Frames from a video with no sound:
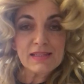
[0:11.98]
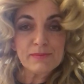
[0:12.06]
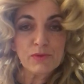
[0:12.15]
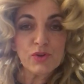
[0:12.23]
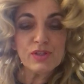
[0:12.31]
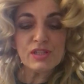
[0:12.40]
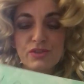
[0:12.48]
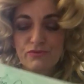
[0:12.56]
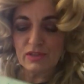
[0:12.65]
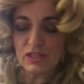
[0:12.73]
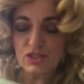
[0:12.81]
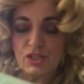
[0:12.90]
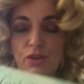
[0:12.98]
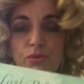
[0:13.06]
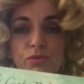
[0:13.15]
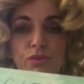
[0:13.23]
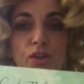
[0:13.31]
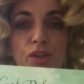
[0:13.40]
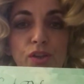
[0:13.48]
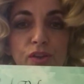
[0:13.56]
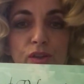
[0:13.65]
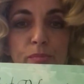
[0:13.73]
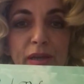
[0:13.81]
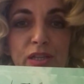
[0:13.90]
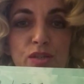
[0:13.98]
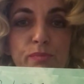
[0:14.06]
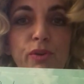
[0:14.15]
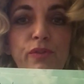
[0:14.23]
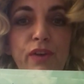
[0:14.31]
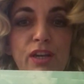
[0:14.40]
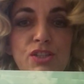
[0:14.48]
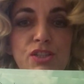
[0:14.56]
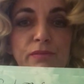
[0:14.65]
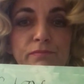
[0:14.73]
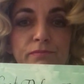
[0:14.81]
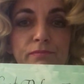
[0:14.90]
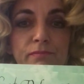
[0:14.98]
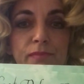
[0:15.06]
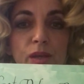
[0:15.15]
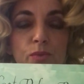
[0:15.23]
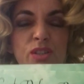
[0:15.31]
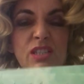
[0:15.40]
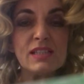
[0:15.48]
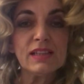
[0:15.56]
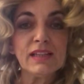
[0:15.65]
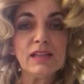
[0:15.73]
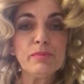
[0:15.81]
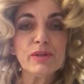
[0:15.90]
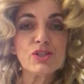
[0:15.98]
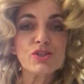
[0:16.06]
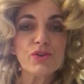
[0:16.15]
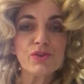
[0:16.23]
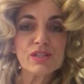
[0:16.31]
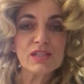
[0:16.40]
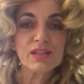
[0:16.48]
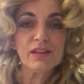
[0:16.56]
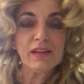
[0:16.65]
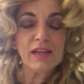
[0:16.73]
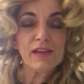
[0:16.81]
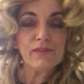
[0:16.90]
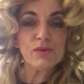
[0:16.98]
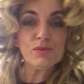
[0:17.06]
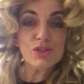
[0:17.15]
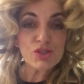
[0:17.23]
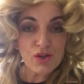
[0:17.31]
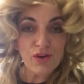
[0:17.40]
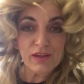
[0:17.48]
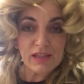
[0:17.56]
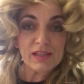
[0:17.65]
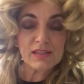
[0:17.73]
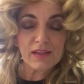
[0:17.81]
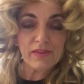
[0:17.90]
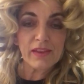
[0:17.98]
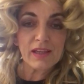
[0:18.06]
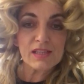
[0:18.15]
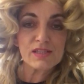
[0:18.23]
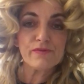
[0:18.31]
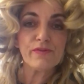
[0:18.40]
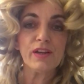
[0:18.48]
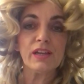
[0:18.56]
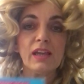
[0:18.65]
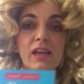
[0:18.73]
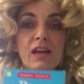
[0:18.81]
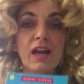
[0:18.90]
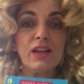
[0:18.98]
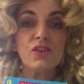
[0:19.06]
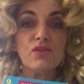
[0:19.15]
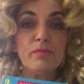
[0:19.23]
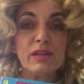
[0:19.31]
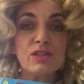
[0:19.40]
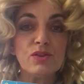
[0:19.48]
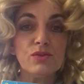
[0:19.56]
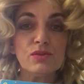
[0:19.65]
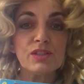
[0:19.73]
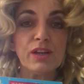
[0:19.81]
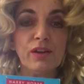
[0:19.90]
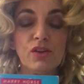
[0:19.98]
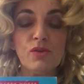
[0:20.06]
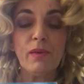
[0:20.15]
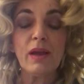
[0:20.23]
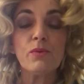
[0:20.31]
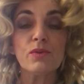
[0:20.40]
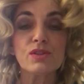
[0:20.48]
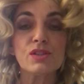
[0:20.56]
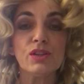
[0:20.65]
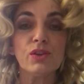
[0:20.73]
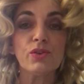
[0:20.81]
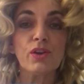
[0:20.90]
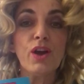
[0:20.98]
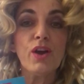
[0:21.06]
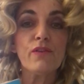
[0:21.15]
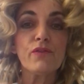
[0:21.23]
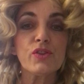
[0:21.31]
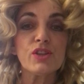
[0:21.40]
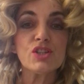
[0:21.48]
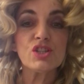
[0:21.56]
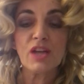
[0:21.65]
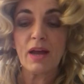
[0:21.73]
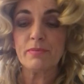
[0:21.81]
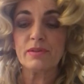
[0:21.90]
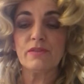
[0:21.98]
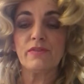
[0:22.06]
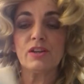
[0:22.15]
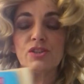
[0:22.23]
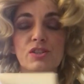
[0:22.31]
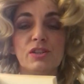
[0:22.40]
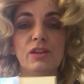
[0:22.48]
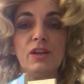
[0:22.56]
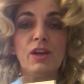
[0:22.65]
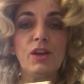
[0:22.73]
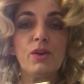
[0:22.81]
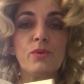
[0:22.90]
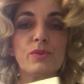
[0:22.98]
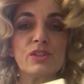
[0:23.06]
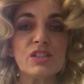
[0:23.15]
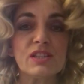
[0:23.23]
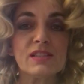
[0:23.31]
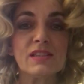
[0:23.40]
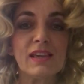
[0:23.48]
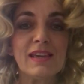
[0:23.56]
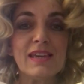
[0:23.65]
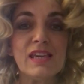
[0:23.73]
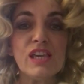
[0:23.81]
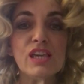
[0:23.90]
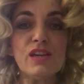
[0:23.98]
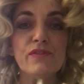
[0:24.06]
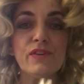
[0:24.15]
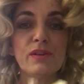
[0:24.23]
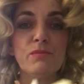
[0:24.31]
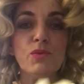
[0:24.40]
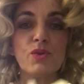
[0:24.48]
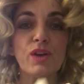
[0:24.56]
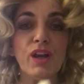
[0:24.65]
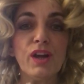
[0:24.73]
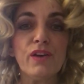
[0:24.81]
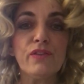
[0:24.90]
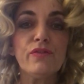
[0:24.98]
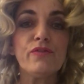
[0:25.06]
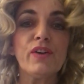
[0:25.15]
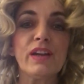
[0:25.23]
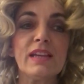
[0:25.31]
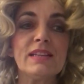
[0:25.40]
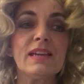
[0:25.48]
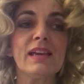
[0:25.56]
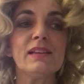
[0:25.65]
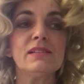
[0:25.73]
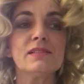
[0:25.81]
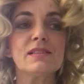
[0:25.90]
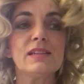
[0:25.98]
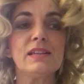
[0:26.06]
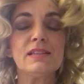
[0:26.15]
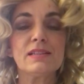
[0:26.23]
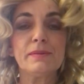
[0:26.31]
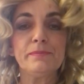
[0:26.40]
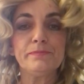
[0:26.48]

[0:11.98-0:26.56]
I'm going to read you the picture book version, which is a little bit shorter. If you enjoy it and think it's funny and you're a bit older, you might want to look for the chapter version, which has even more funny tales in it.